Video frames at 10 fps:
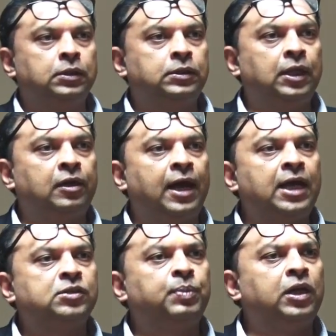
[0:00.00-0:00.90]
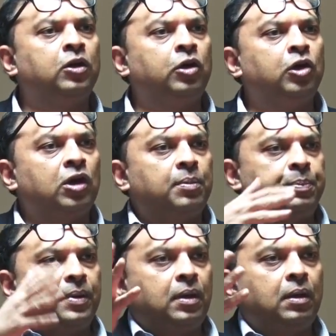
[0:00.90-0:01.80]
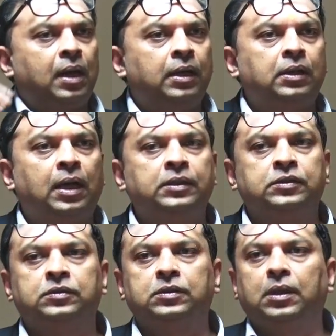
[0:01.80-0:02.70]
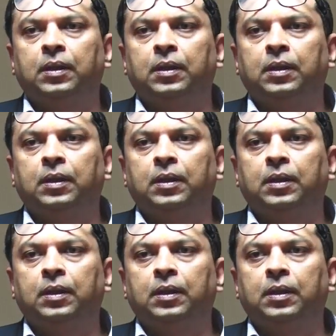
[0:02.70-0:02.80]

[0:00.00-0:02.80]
there has been, Europe, as